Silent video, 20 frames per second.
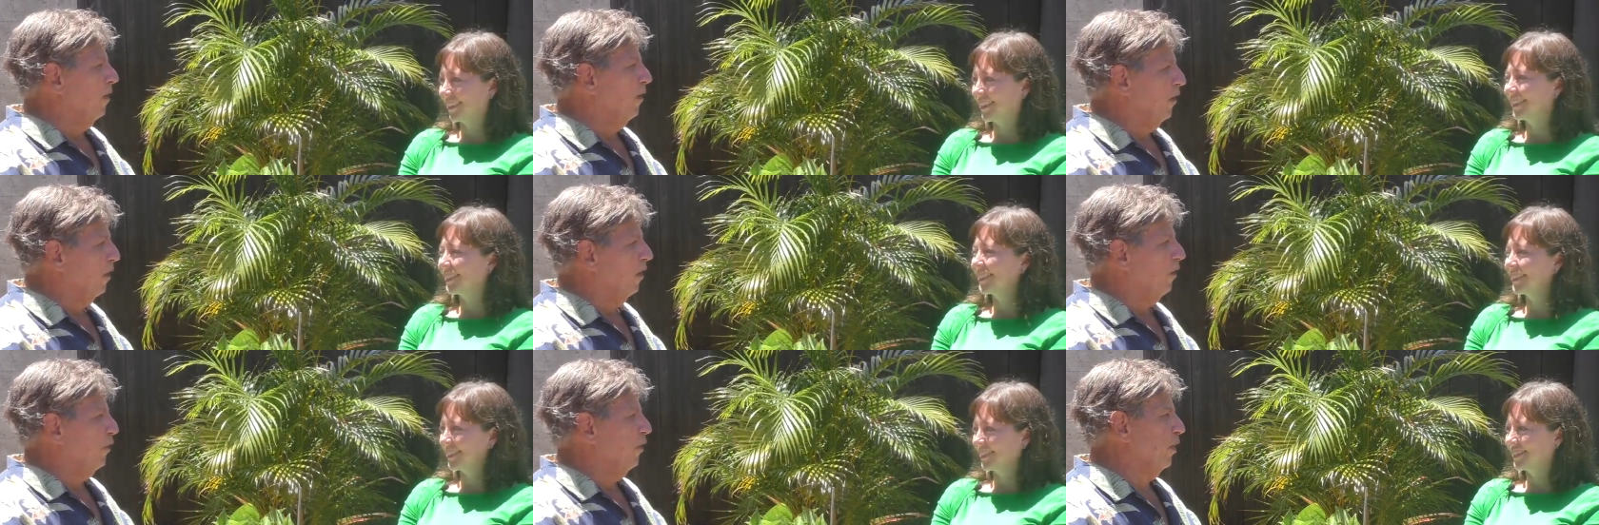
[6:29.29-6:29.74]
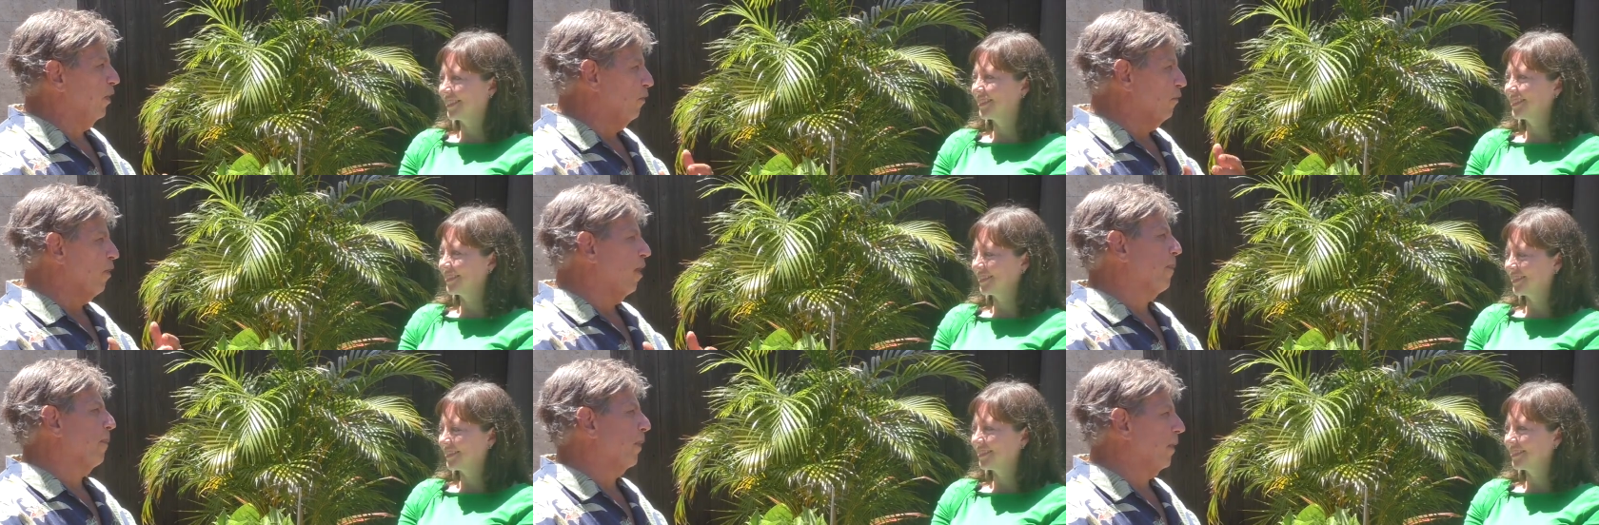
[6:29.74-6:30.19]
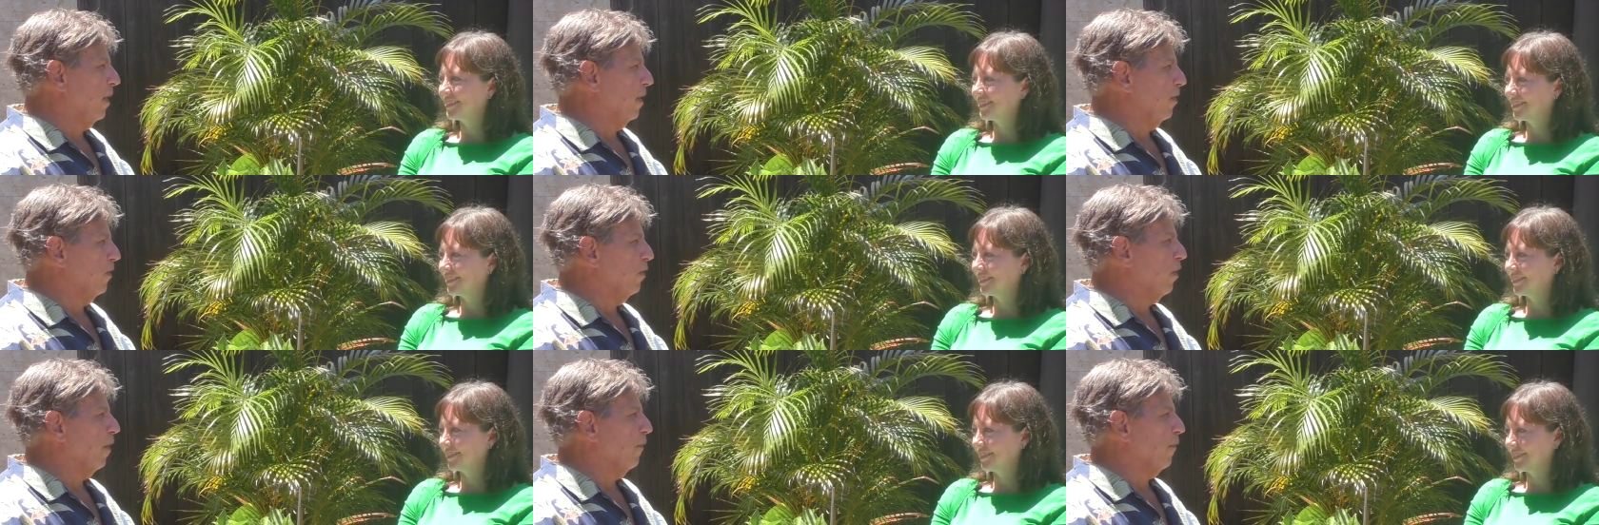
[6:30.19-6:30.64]
Speaker 1: you know, she'd drop her
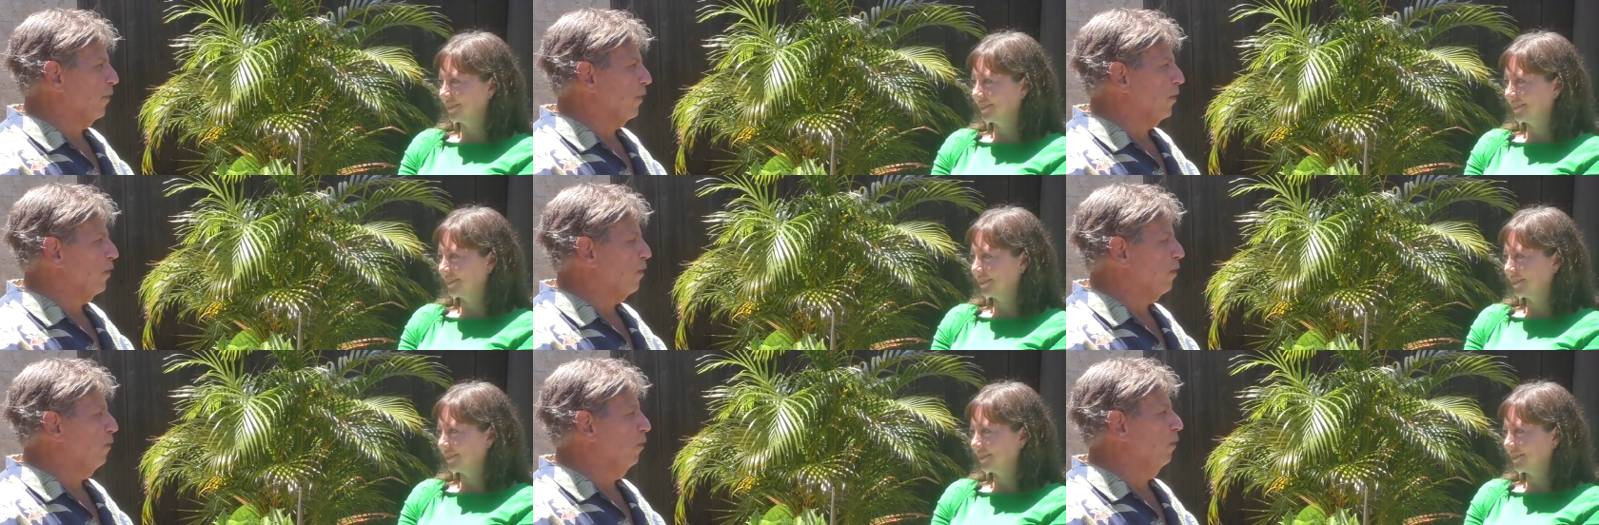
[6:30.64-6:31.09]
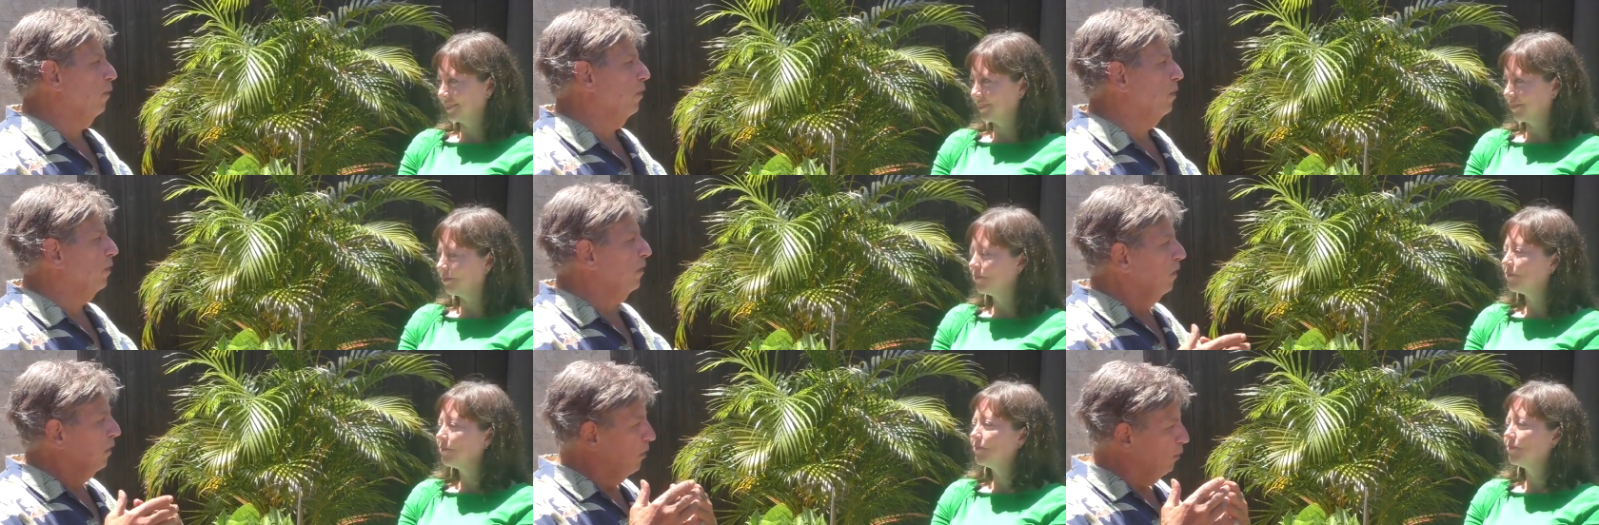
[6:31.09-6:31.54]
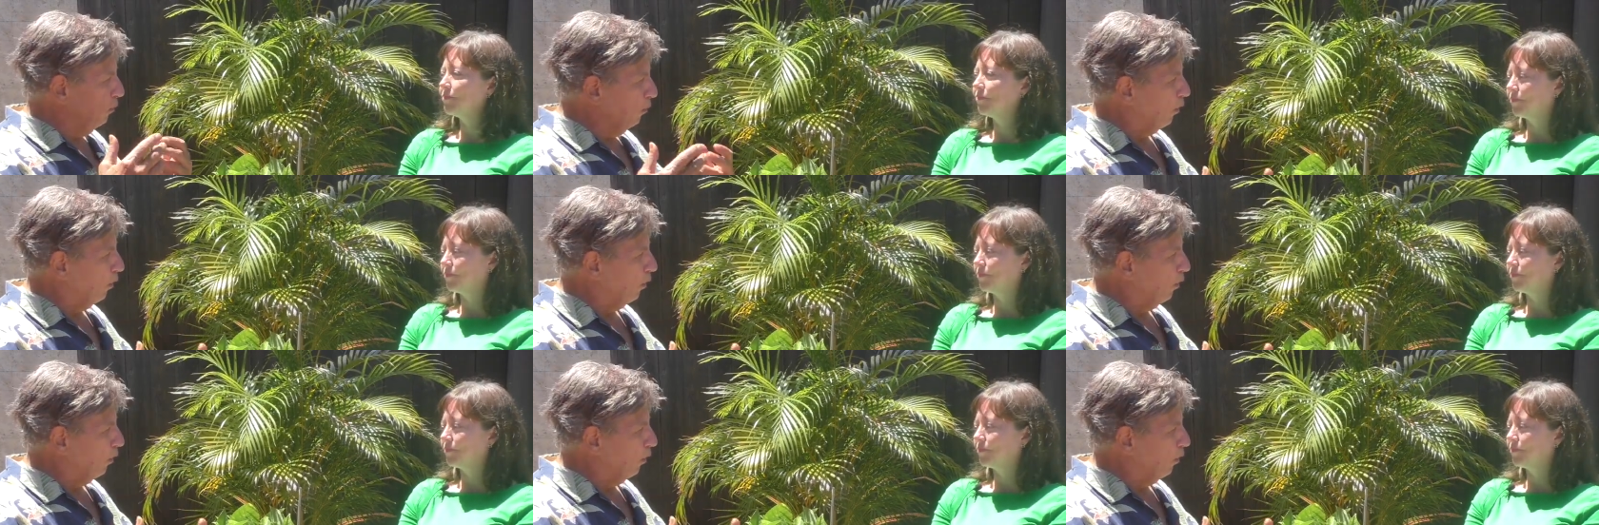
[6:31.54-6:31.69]
kids off at school,